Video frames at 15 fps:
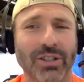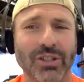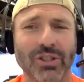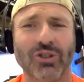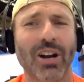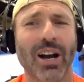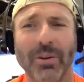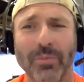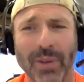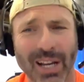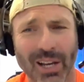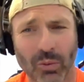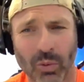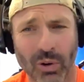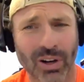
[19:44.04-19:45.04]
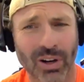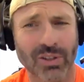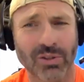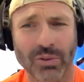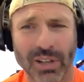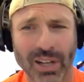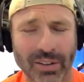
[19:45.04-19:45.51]
trying to make it work,
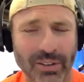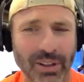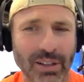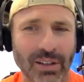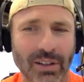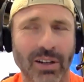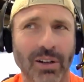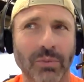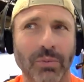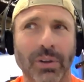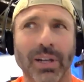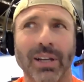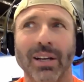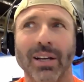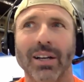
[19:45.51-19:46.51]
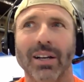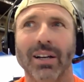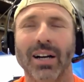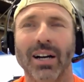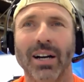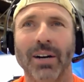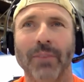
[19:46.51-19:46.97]
doing everything the hard way,
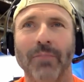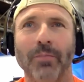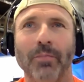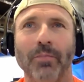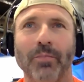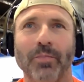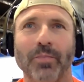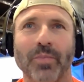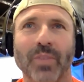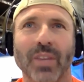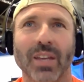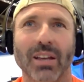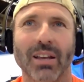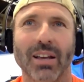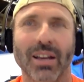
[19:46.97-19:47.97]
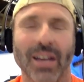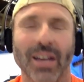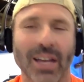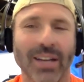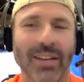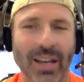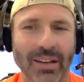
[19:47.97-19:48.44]

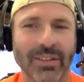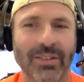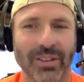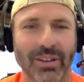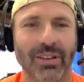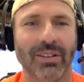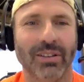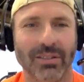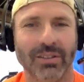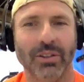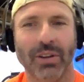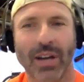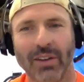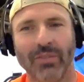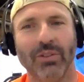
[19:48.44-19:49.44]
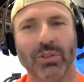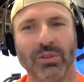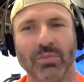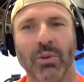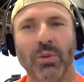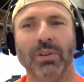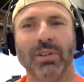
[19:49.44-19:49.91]
and until you have
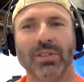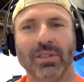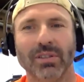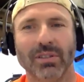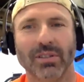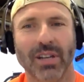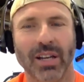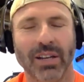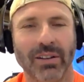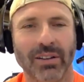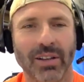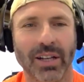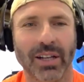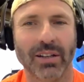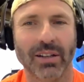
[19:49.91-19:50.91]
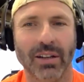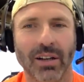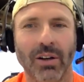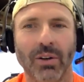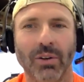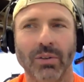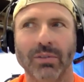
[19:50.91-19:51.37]
those moments and you're like,
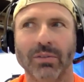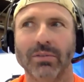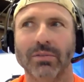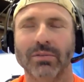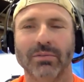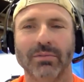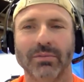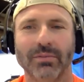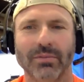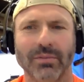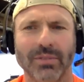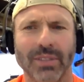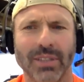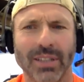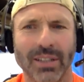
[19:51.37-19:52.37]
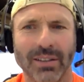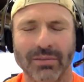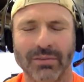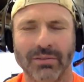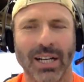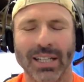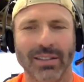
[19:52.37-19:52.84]
oh,
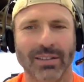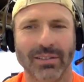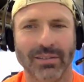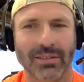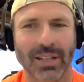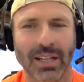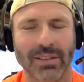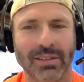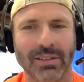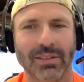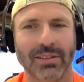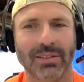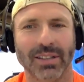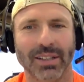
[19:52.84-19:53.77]
what? That's